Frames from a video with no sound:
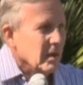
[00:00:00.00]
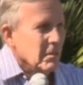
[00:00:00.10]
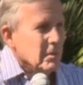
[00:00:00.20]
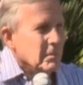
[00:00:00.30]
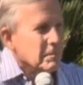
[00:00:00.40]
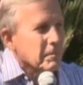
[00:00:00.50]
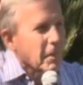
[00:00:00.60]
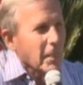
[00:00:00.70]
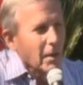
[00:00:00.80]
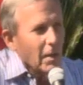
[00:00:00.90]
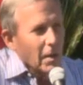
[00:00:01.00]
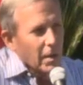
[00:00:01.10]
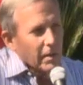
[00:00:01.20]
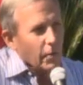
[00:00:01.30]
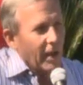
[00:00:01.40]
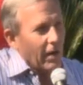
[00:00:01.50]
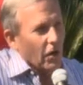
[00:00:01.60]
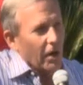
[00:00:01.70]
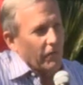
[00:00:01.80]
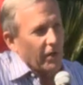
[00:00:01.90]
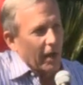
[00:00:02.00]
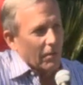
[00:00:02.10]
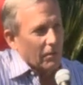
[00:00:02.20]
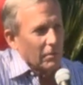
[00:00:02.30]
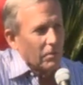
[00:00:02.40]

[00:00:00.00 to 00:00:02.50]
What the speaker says: Then we have our left hand.